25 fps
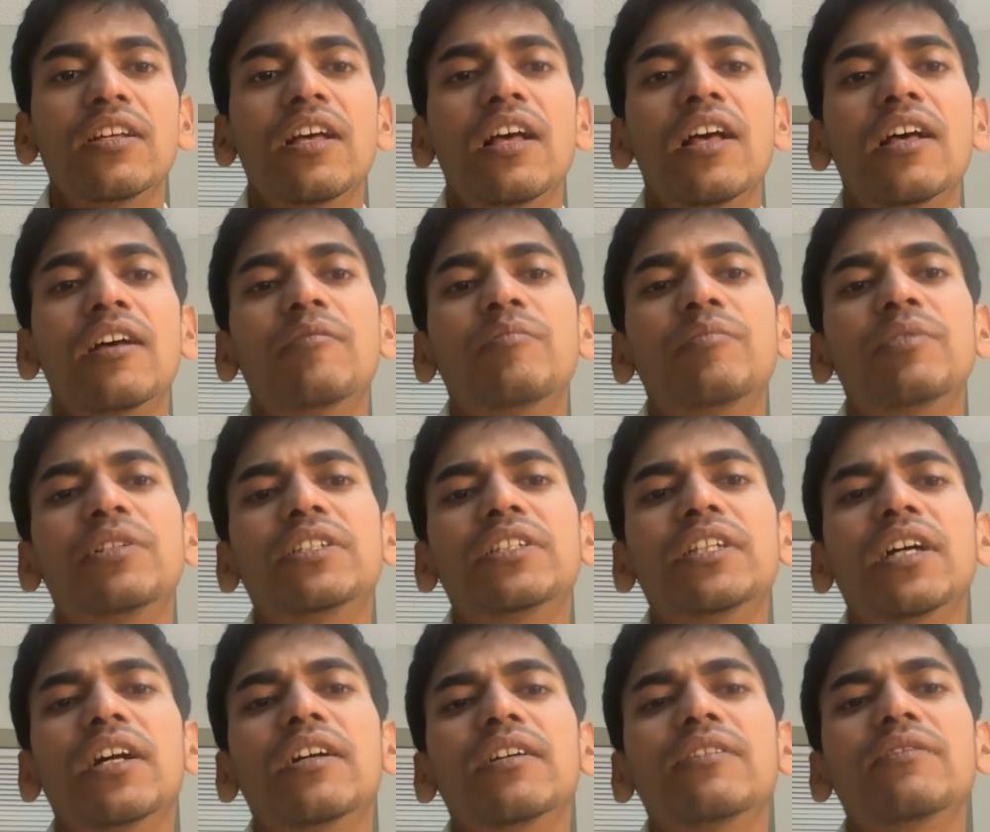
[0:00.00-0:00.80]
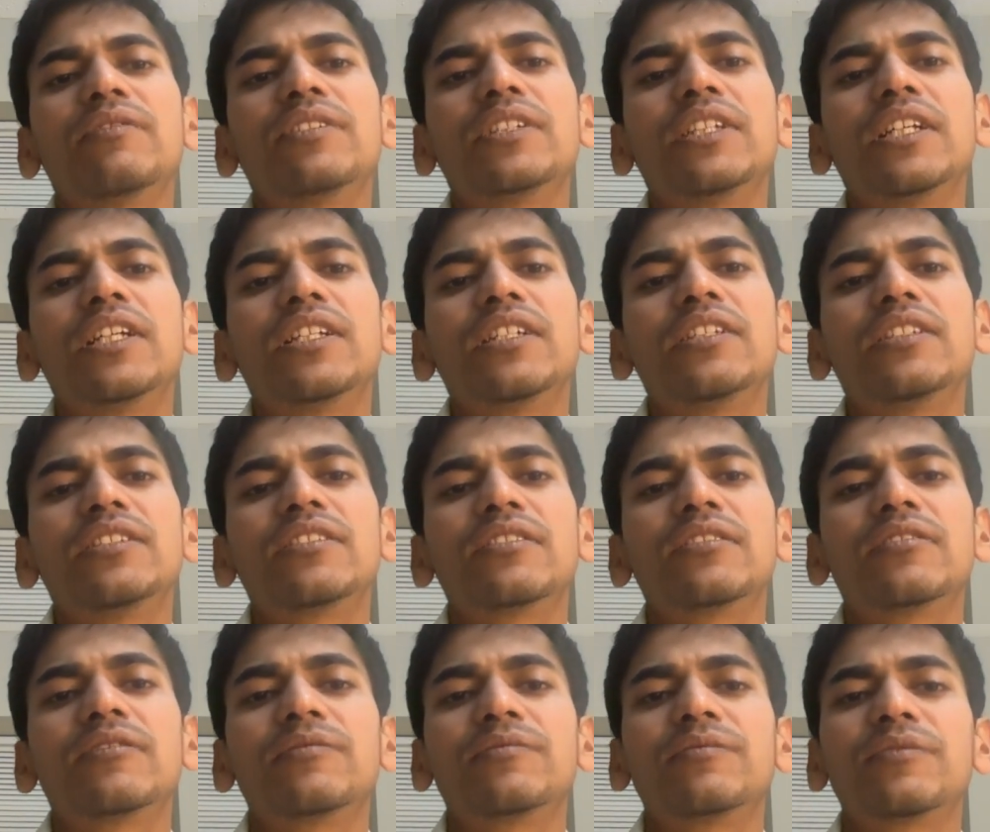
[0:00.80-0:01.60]
Beta VA's
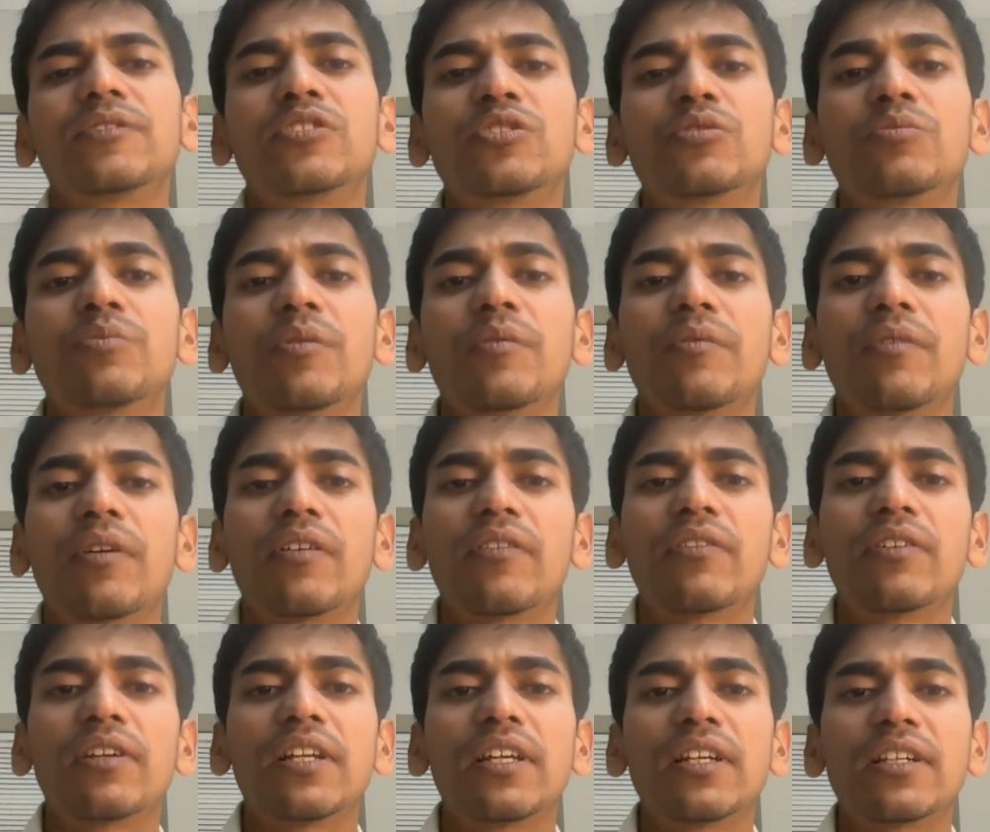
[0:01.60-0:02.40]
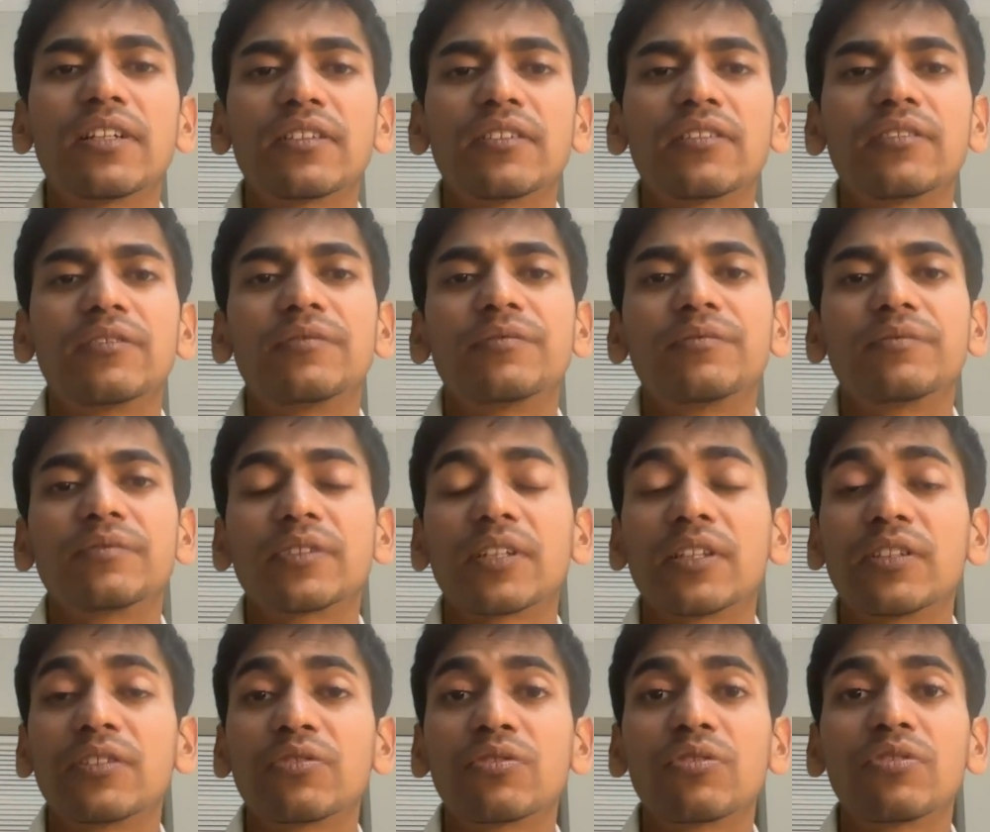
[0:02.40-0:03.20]
superpower
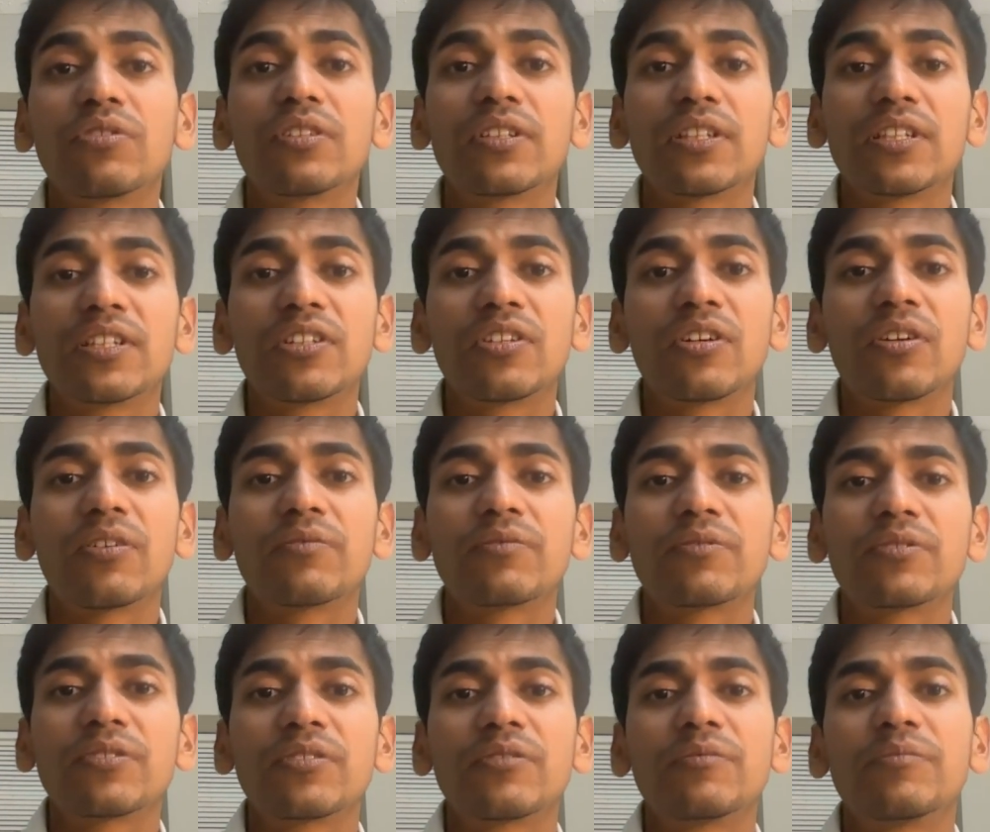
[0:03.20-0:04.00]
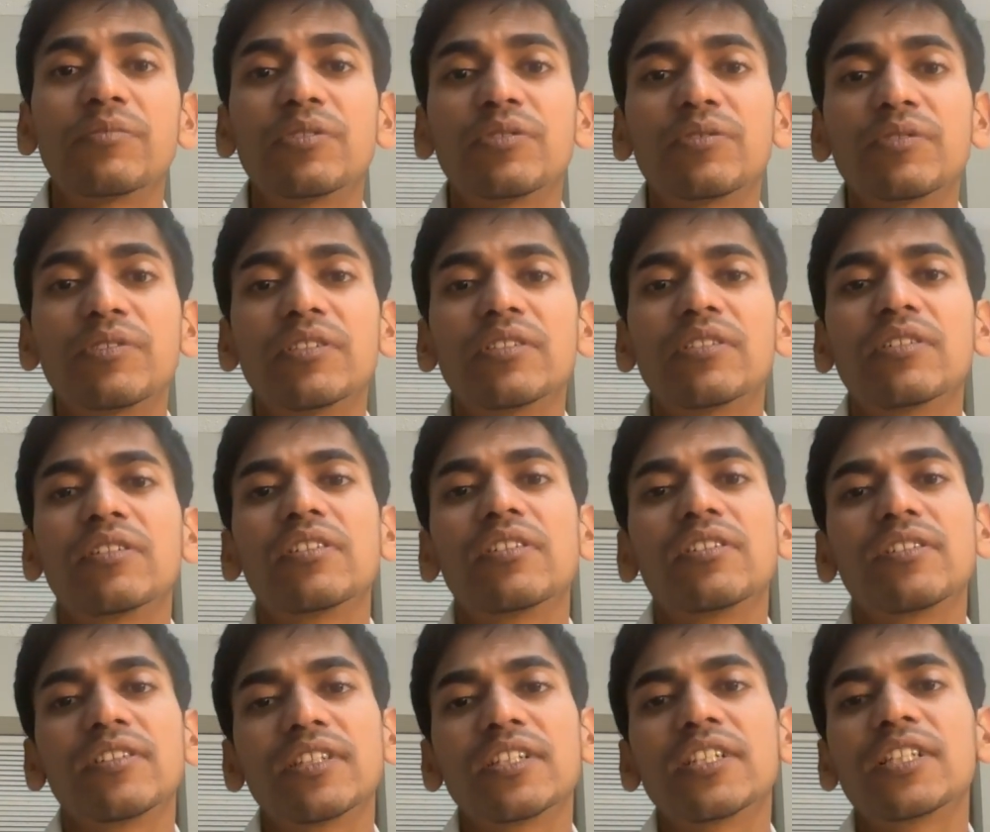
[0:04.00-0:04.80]
control trade-offs between
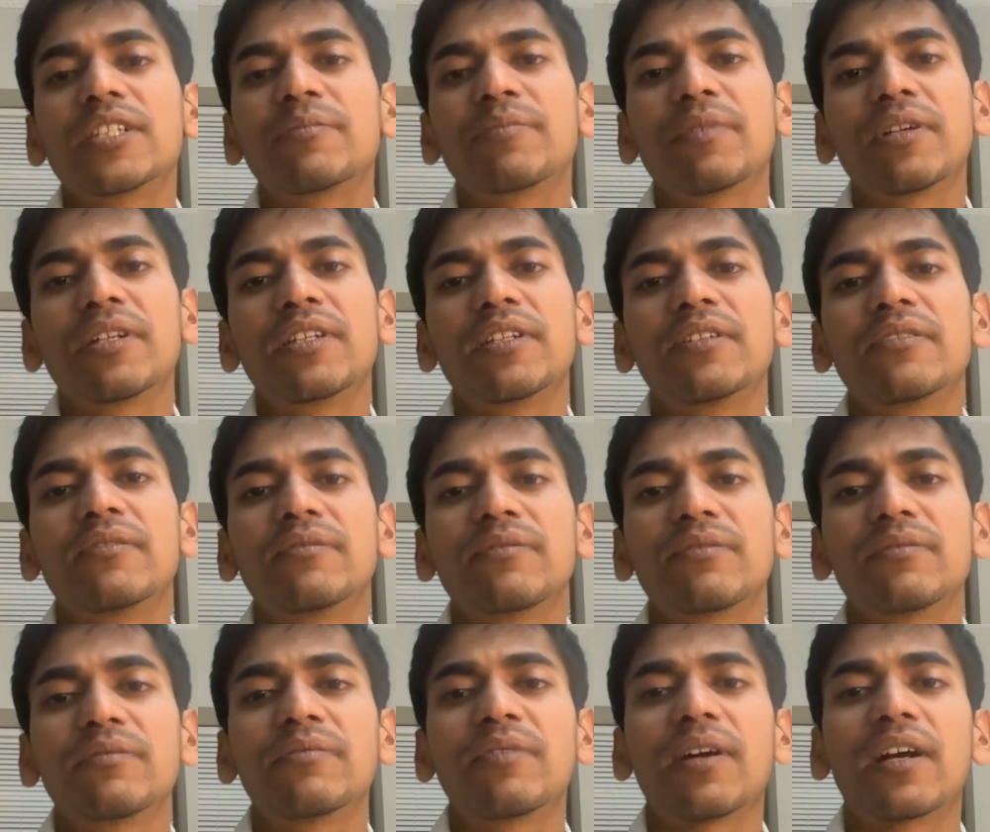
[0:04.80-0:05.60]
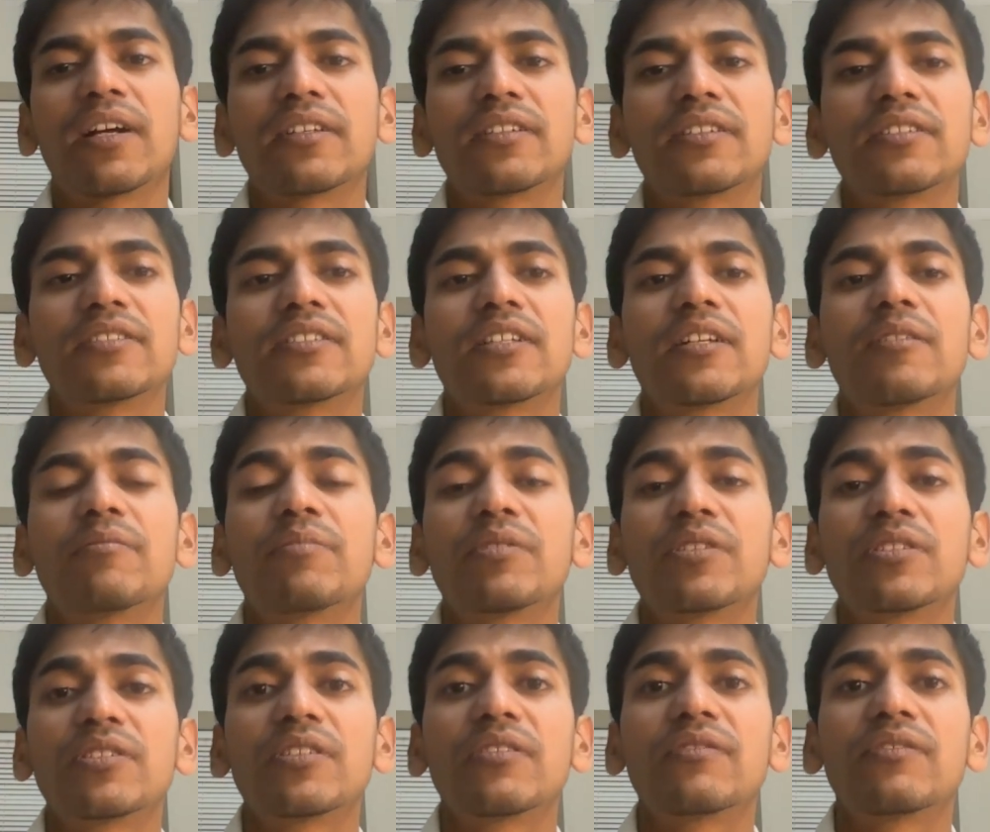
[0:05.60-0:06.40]
learning dependent factors and
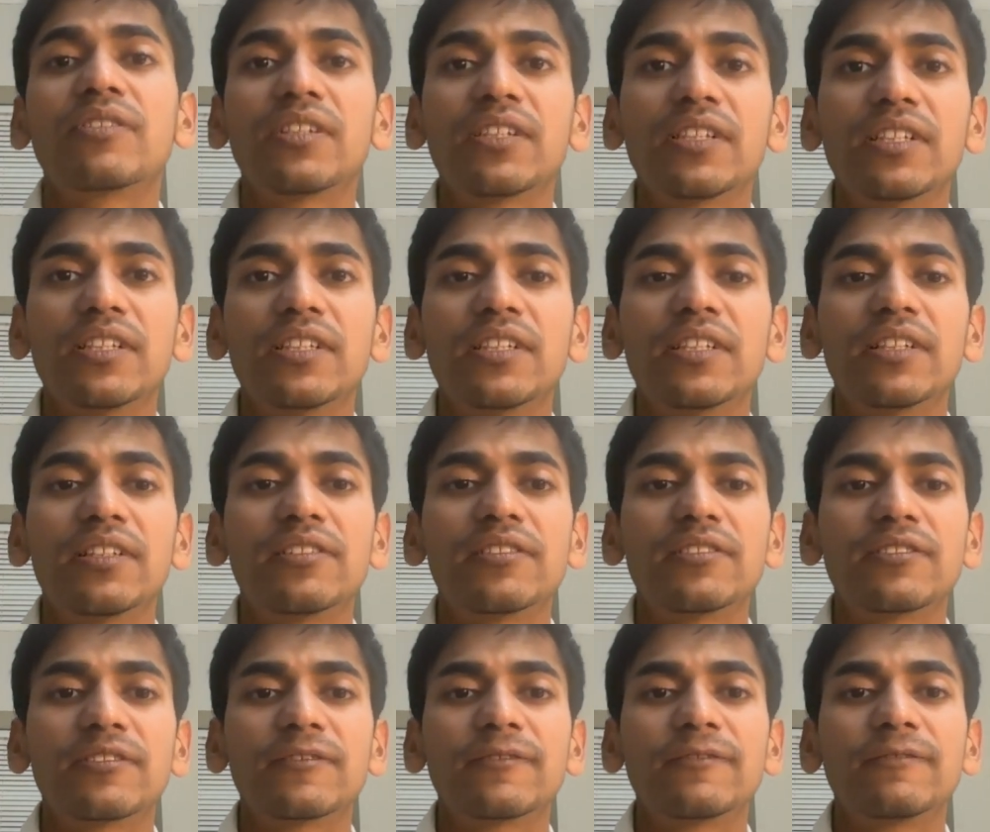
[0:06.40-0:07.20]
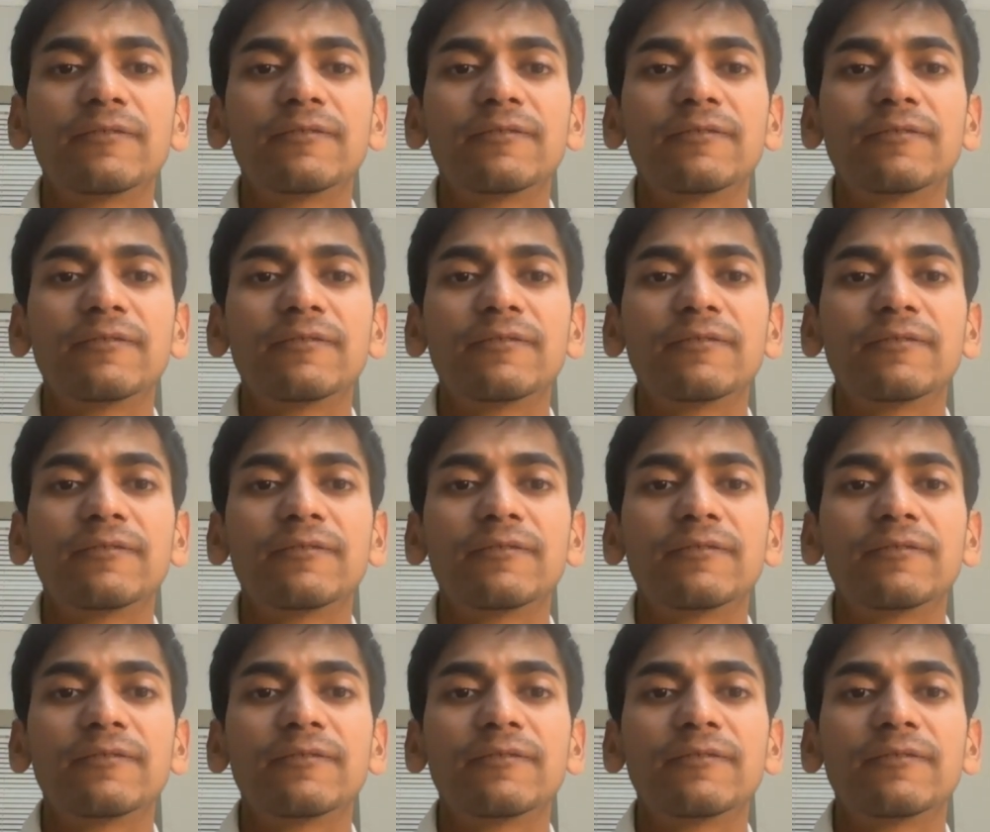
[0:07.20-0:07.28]
preserving details.